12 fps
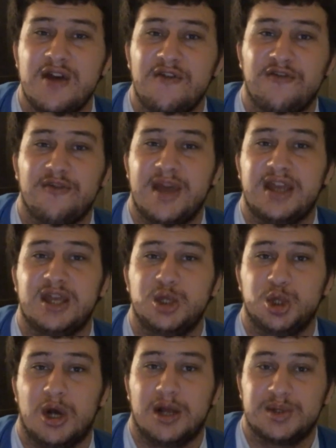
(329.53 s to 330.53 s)
for making
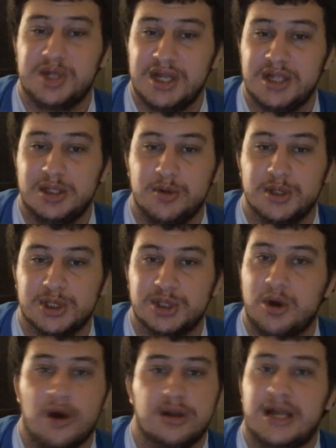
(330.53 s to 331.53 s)
John Cena into a
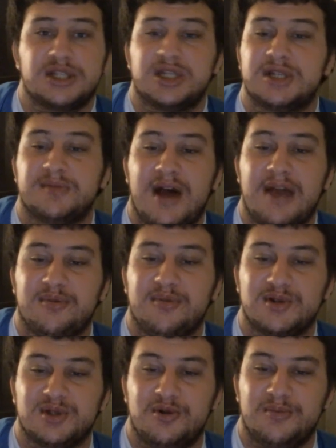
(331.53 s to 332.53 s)
star. That's just my
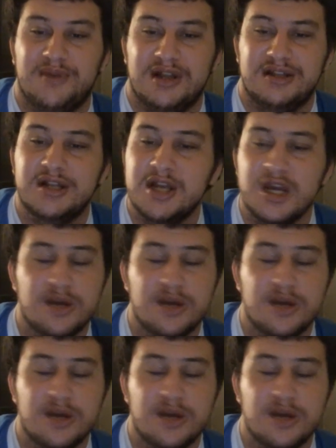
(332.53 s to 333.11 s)
personal opinion.